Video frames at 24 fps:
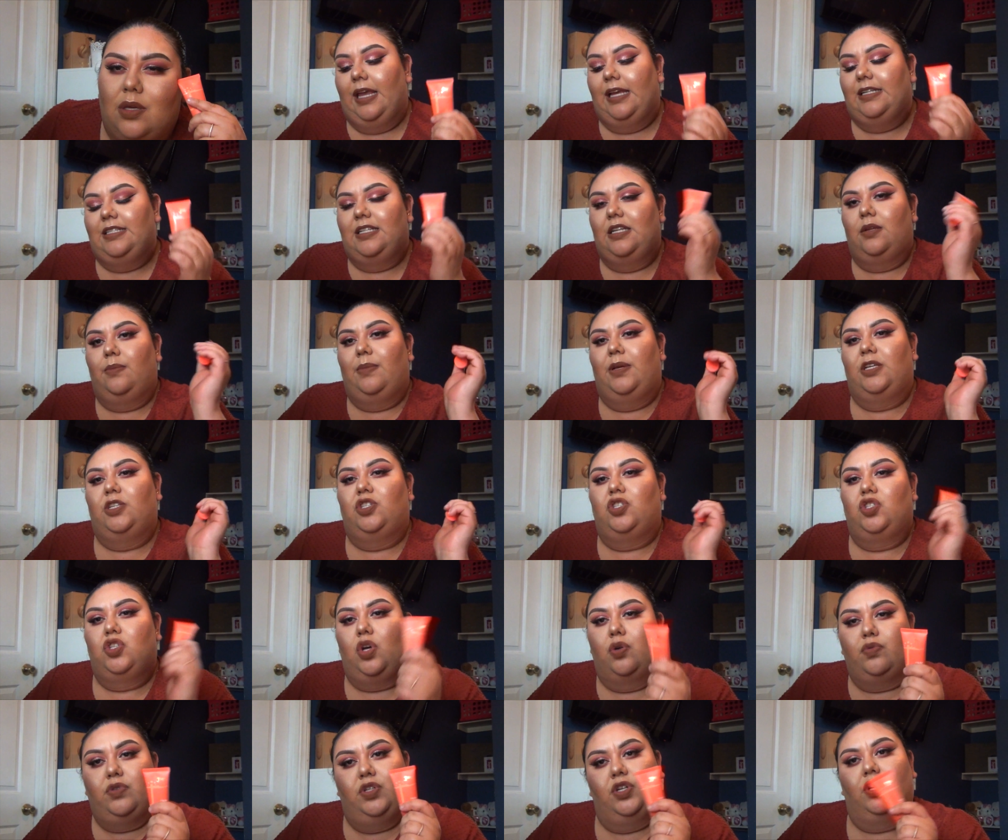It did me
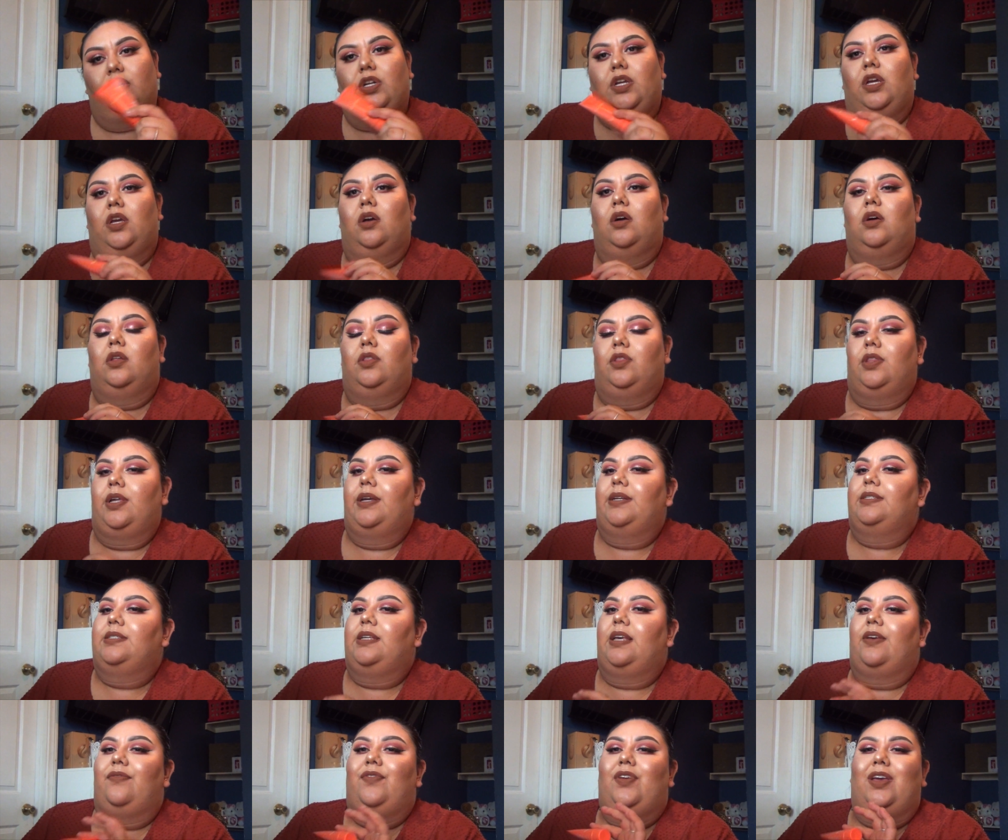so dirty on
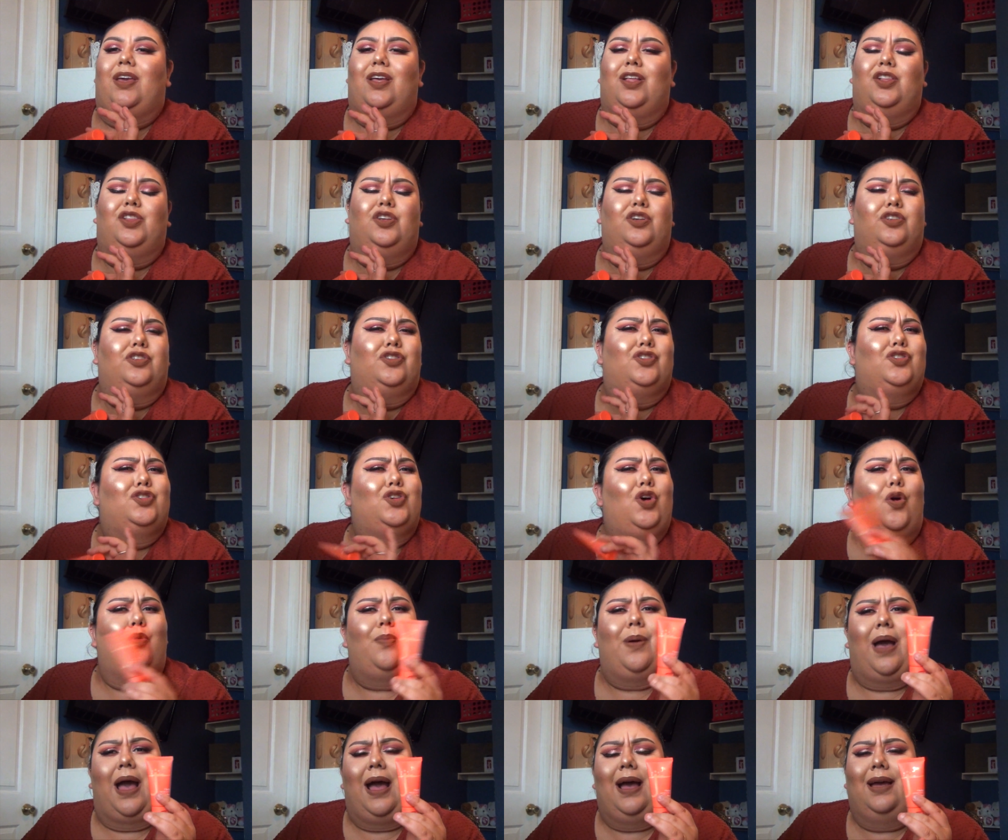Thanksgiving. It looks so
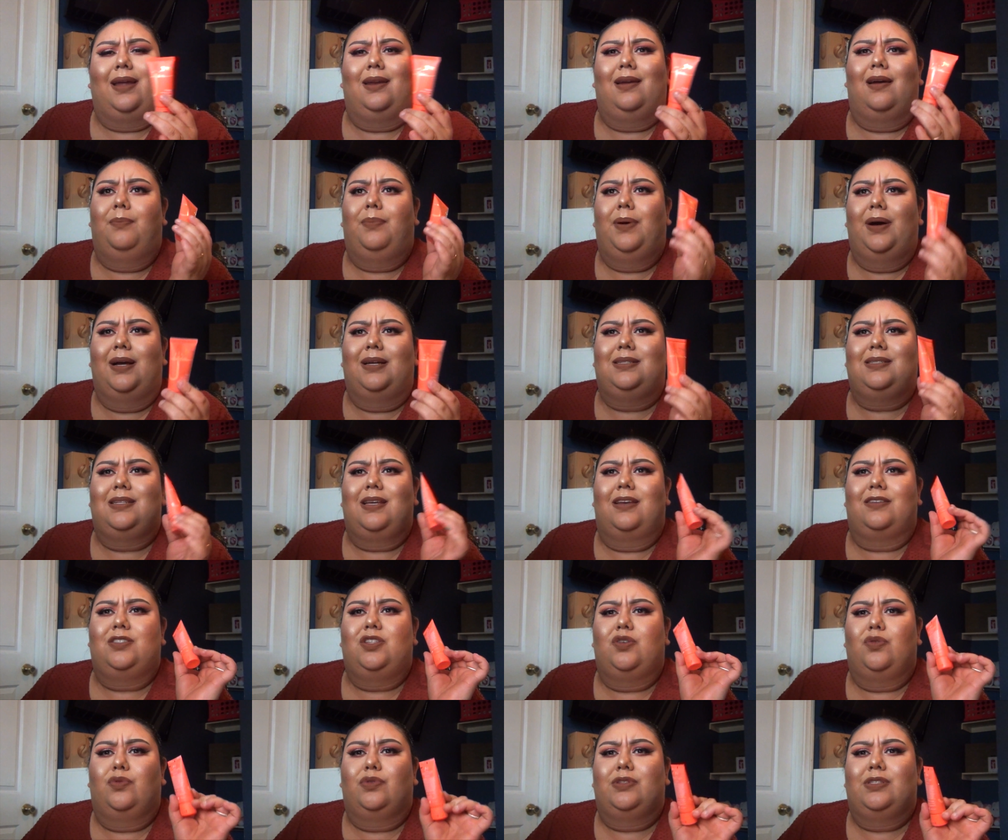bad, but as
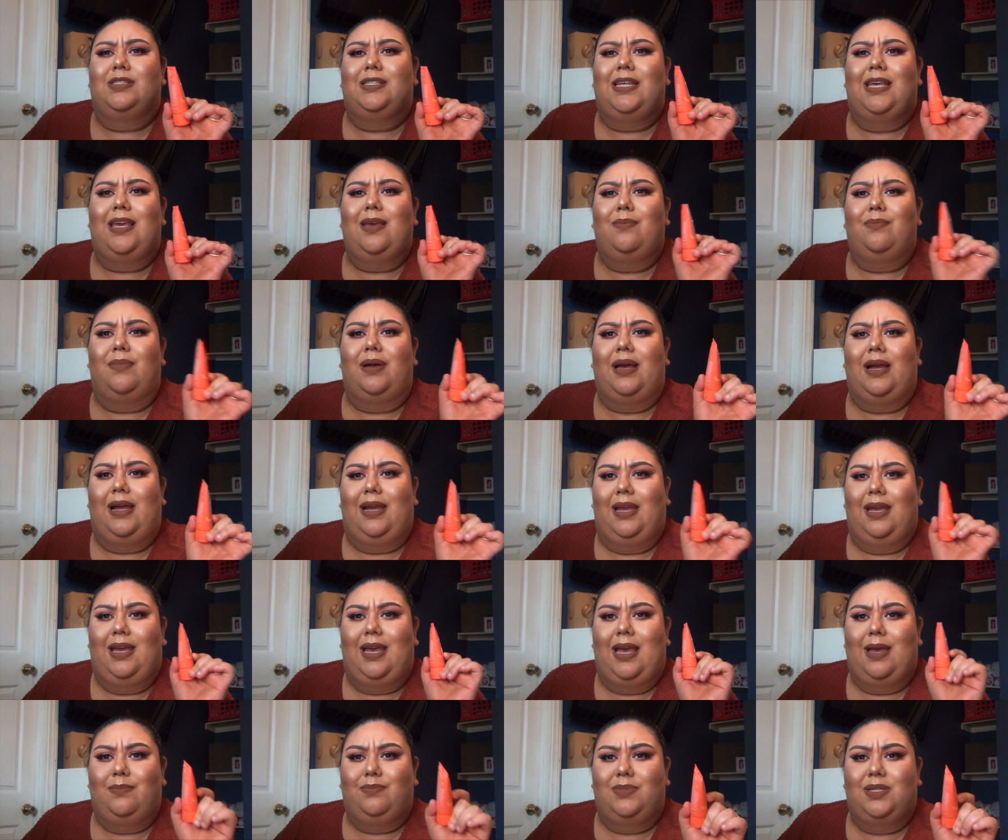you will see in my
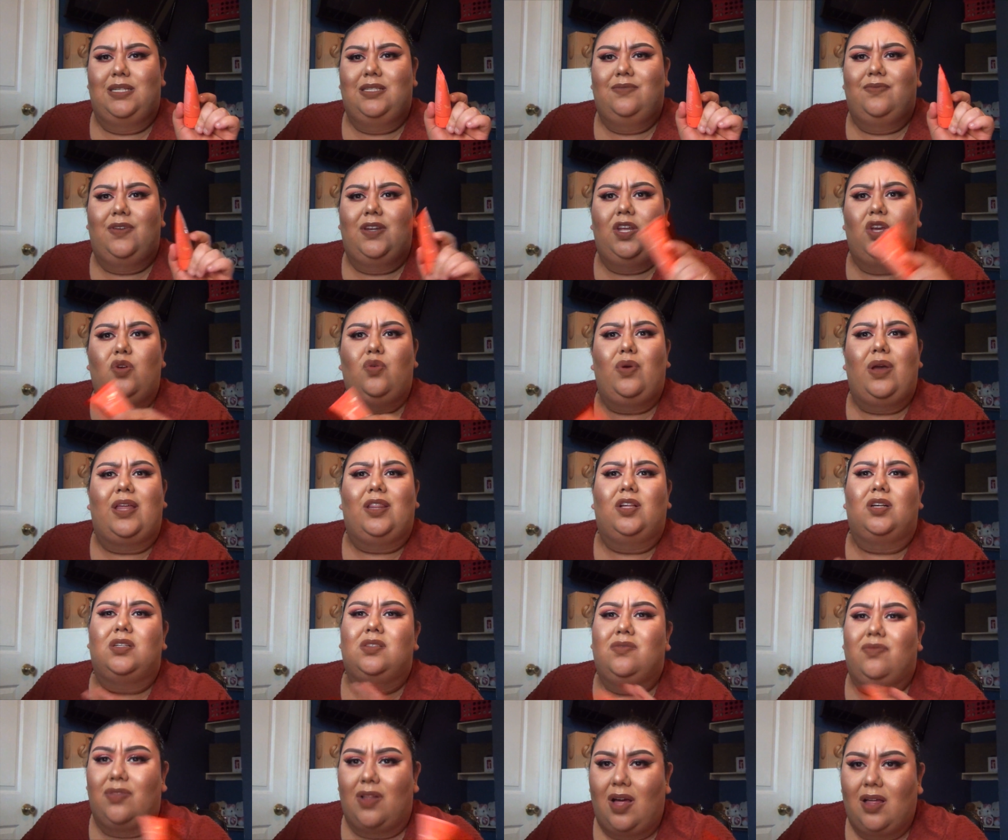empties video, it
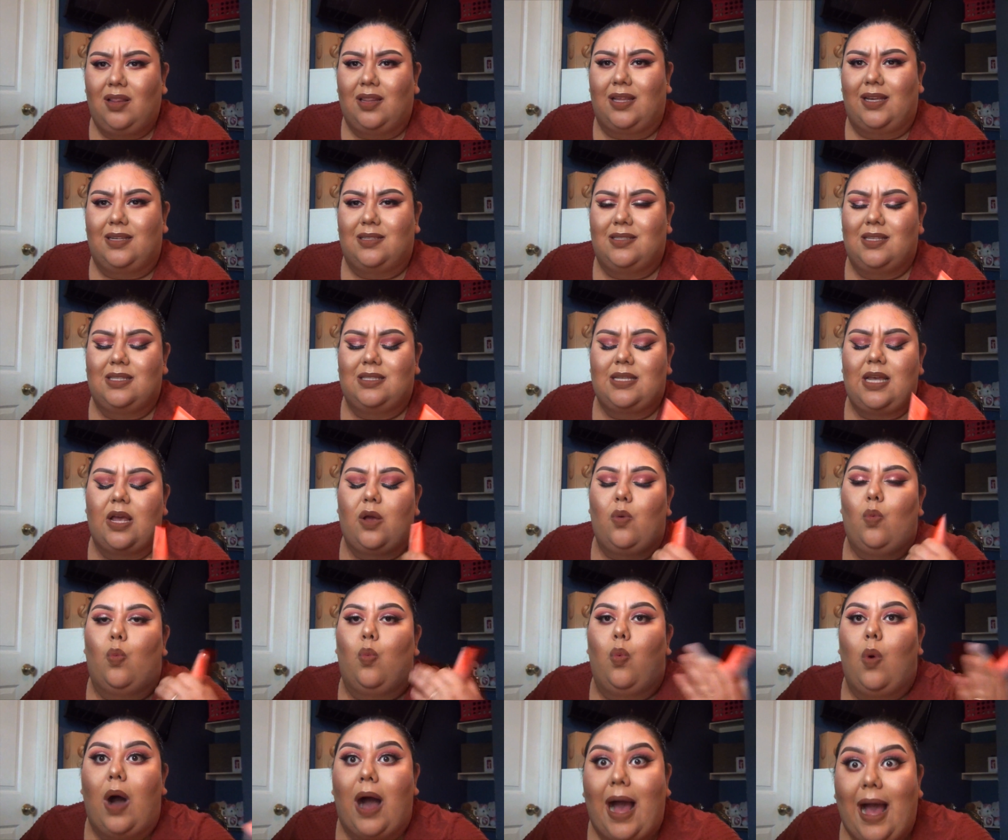looks flawless. It's like,
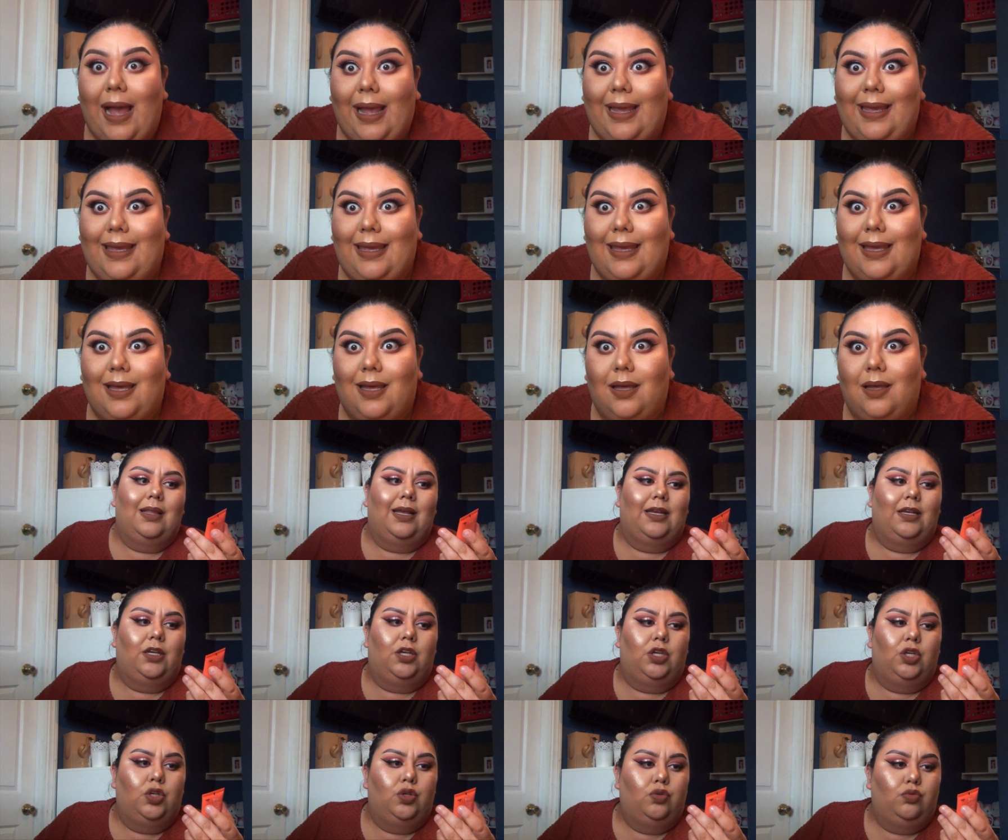why? Like,
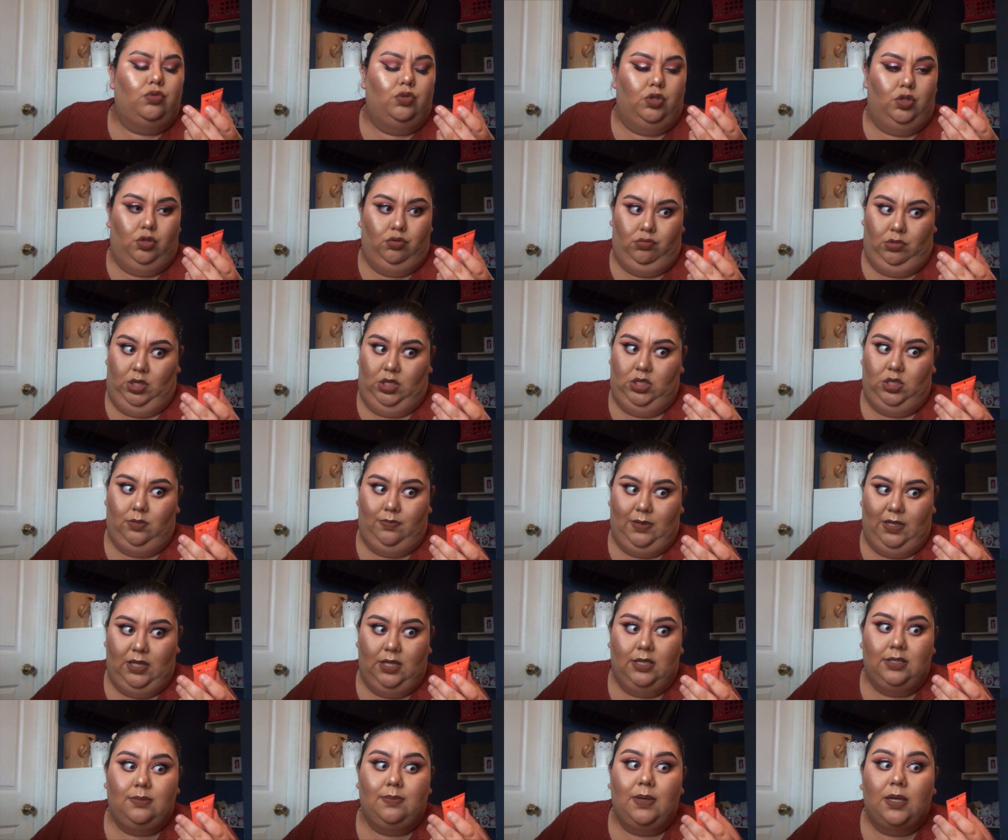you need to be
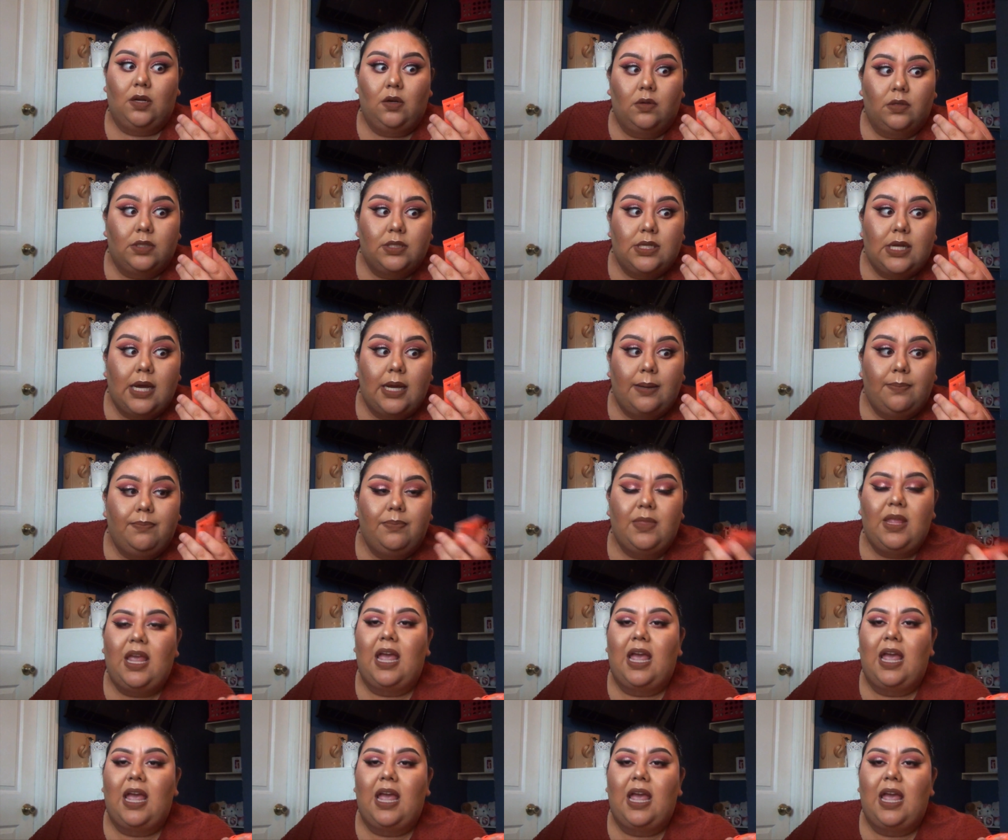this mean all the time?